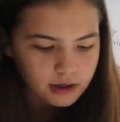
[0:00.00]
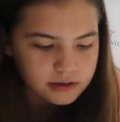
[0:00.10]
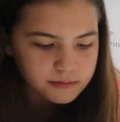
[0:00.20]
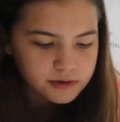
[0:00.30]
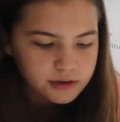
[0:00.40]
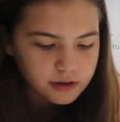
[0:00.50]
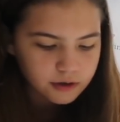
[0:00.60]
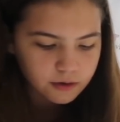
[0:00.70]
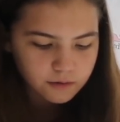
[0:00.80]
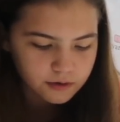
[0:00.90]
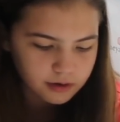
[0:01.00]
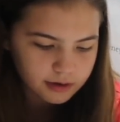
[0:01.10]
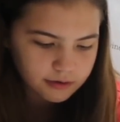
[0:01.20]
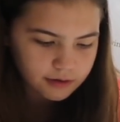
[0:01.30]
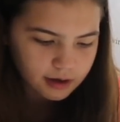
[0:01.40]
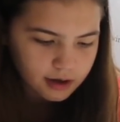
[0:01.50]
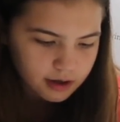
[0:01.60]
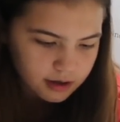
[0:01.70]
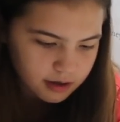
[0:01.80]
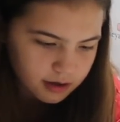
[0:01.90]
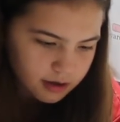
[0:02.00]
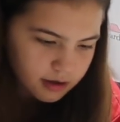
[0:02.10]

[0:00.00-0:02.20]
Guess I'm just gonna go over it like that.